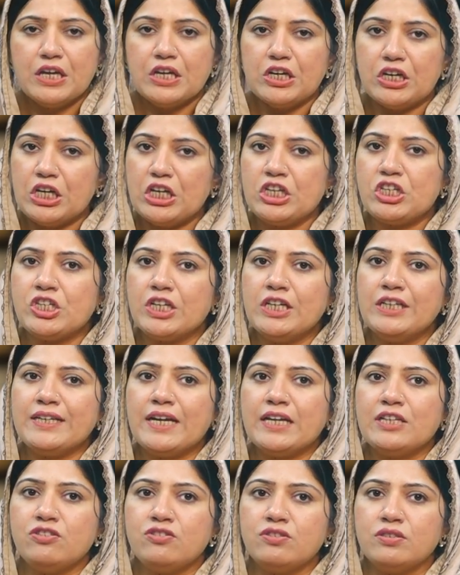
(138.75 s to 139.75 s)
Racial
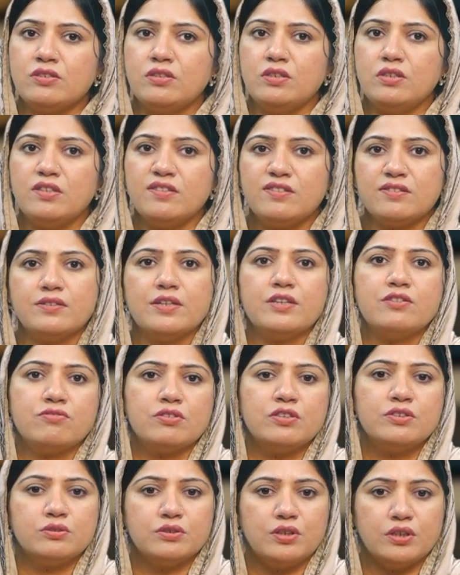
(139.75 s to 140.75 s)
tension is
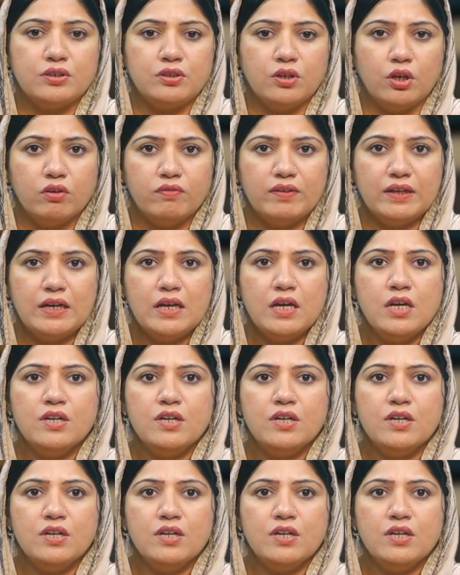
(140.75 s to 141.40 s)
central to the novel.